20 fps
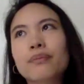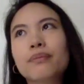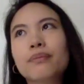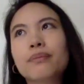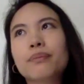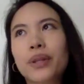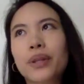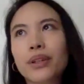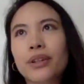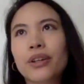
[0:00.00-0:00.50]

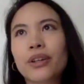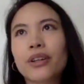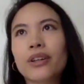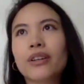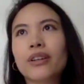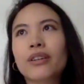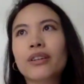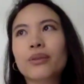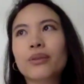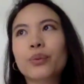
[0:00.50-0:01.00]

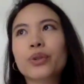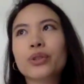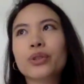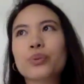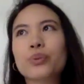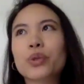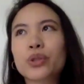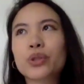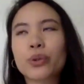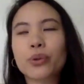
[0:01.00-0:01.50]
bigger,
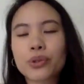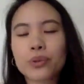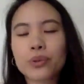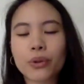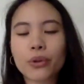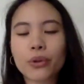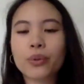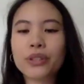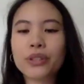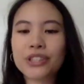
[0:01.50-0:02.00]
was
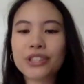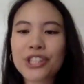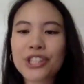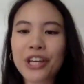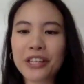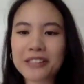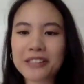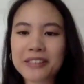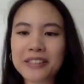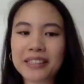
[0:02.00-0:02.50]
always
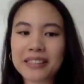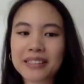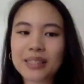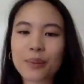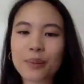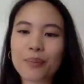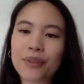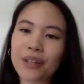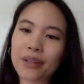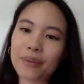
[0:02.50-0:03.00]
chasing
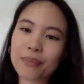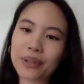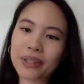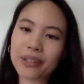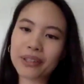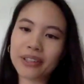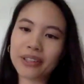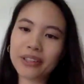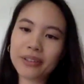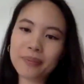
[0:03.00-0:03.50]
something
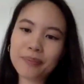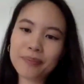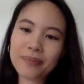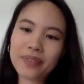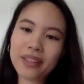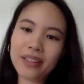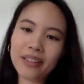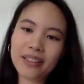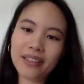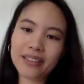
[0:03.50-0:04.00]
bigger.
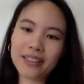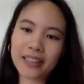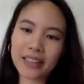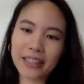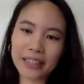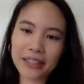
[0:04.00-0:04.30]
Like